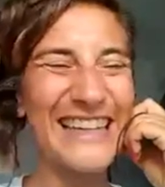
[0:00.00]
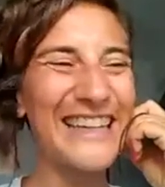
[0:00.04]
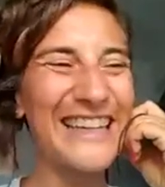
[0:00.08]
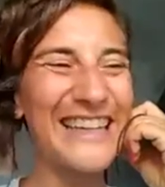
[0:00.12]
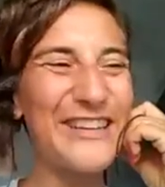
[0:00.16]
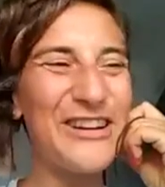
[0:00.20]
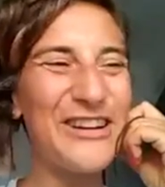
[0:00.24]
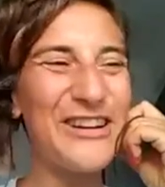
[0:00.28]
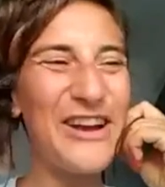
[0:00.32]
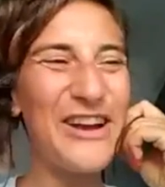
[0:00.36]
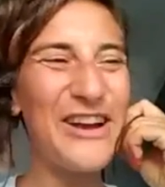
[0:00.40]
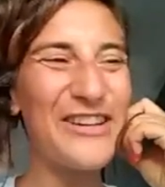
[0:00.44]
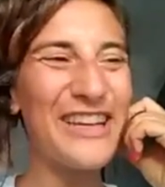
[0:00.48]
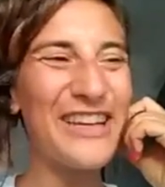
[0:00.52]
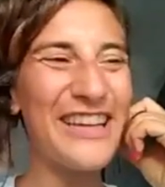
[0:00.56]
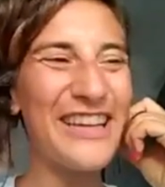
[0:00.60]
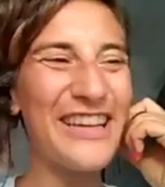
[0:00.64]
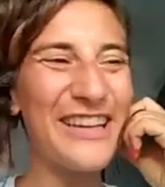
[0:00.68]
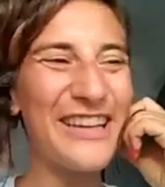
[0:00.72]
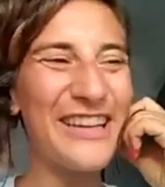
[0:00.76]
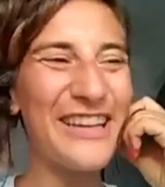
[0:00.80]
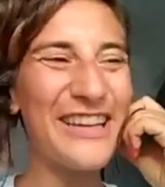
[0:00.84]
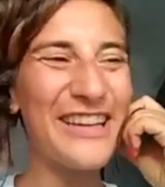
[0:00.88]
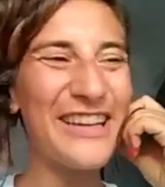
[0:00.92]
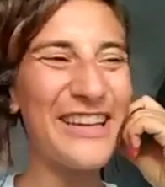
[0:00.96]
Did you have an
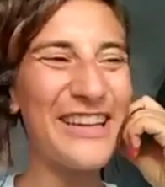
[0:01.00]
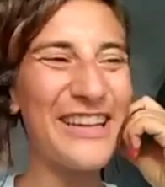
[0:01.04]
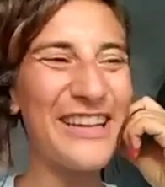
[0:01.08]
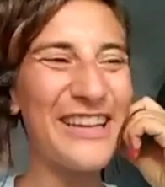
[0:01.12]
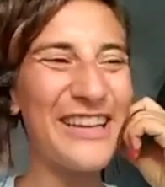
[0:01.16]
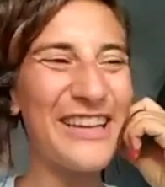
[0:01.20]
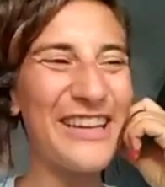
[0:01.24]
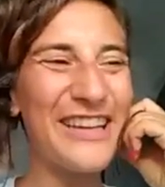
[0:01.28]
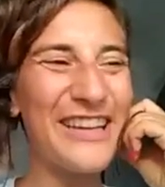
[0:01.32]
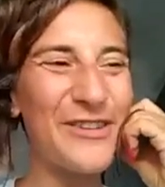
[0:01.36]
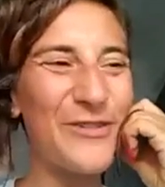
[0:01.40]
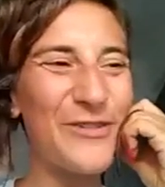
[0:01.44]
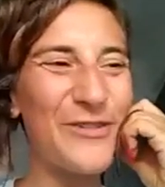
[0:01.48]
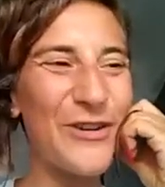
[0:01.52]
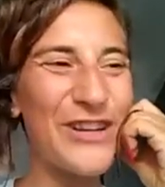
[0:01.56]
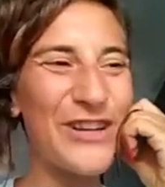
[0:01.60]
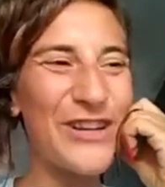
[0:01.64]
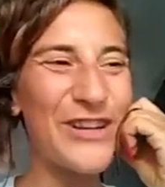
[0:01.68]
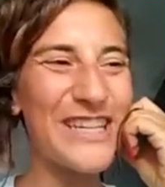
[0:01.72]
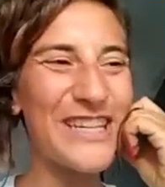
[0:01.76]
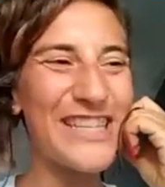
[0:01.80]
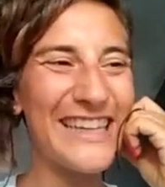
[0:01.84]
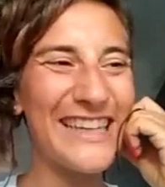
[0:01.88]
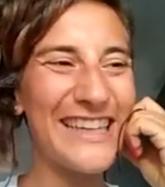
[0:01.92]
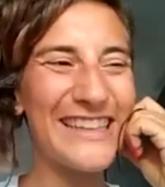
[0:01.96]
inner voice,
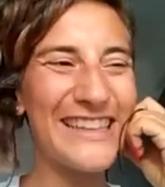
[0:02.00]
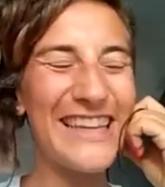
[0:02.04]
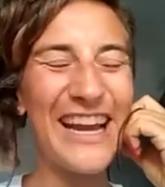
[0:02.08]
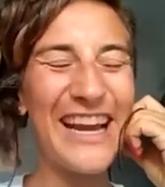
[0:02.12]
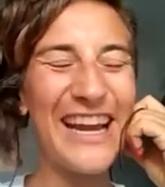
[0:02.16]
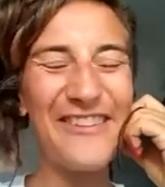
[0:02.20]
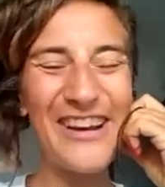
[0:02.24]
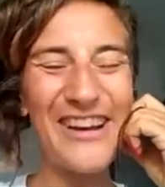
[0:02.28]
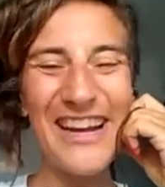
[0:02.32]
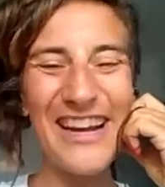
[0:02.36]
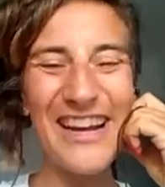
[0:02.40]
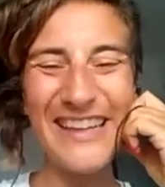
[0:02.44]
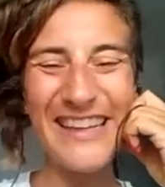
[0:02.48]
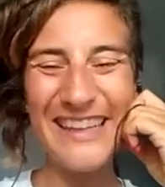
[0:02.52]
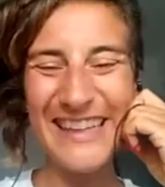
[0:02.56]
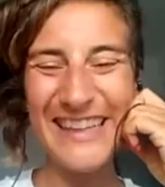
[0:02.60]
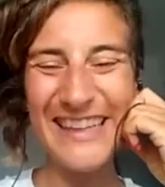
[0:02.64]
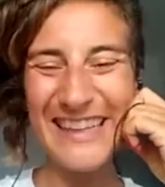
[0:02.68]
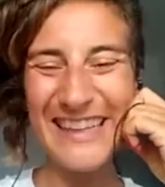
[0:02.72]
Dhairya?